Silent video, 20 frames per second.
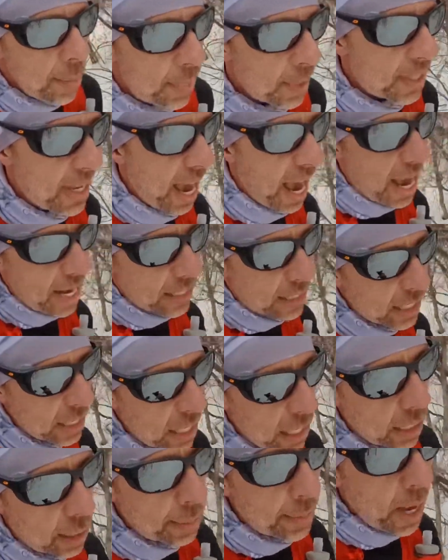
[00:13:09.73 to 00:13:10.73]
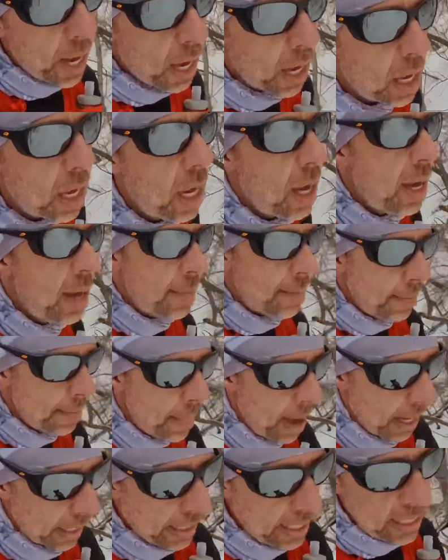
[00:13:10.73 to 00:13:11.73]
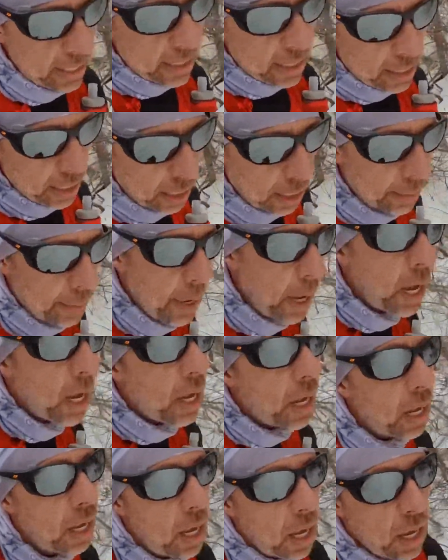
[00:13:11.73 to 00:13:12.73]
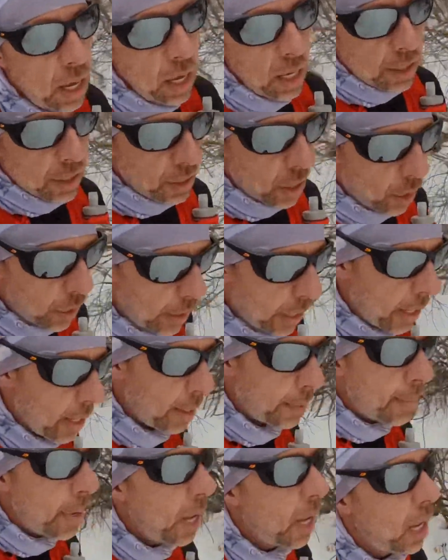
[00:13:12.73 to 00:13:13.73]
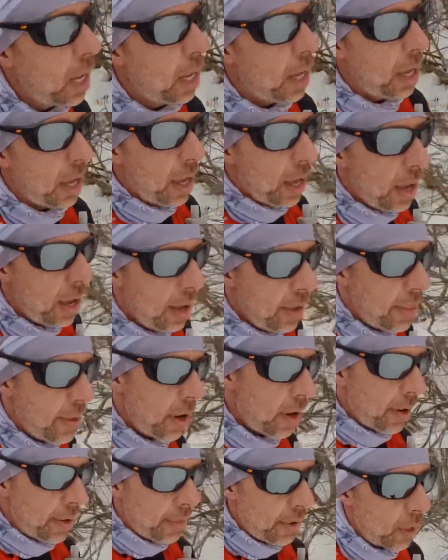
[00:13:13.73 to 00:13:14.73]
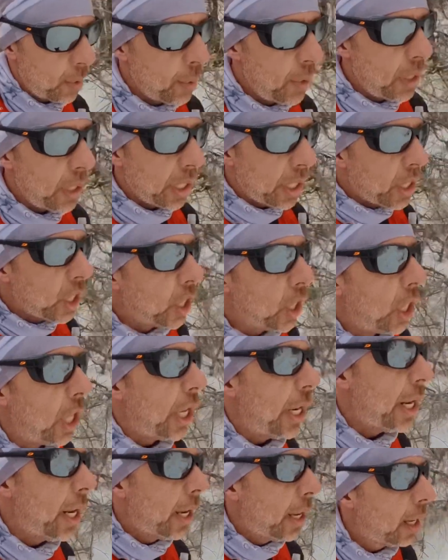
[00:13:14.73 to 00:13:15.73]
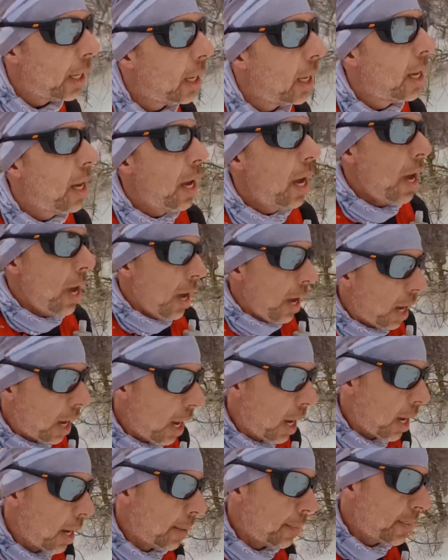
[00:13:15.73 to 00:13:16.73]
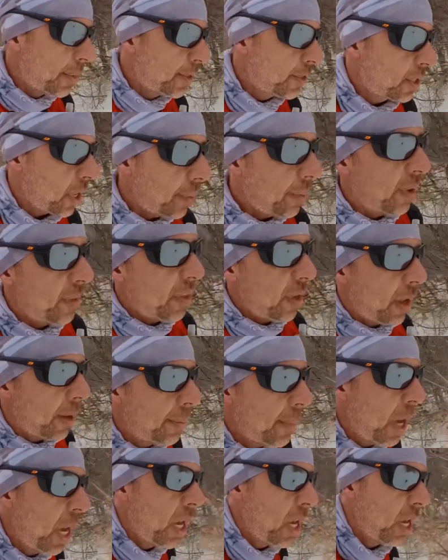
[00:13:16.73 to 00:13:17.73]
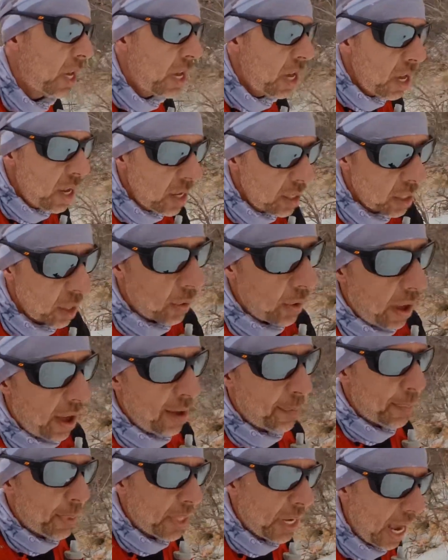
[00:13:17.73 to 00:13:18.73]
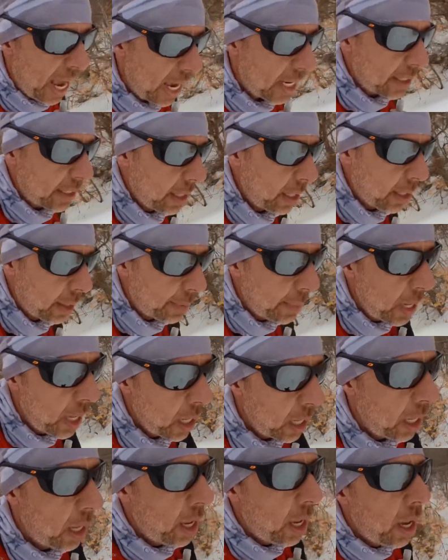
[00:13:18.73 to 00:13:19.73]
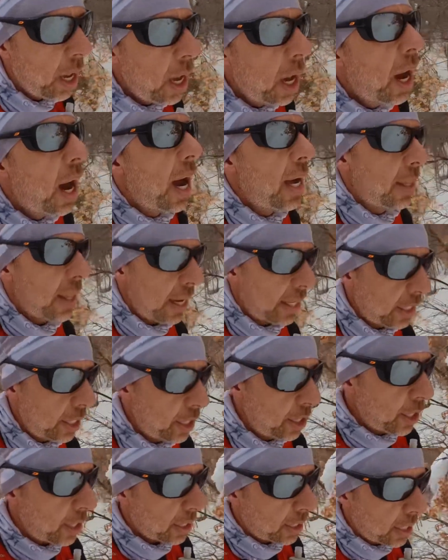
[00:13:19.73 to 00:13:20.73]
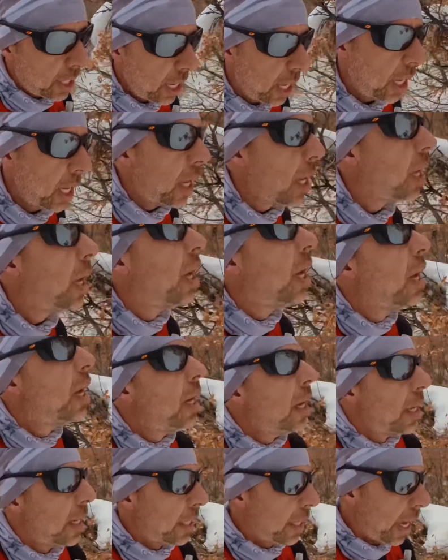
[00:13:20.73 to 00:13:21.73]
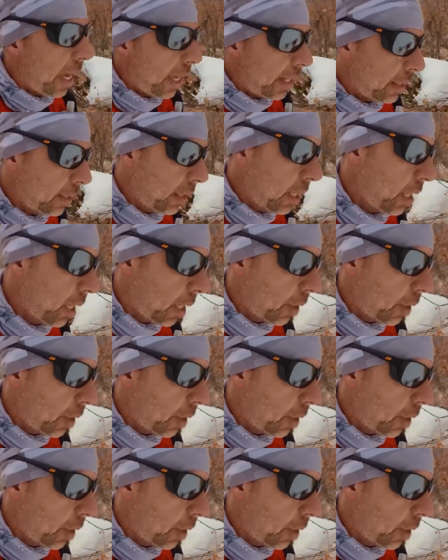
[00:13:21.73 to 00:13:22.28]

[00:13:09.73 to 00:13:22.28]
potassium, magnesium, sodium. They're really good. Some of them don't have potassium. I like to just get,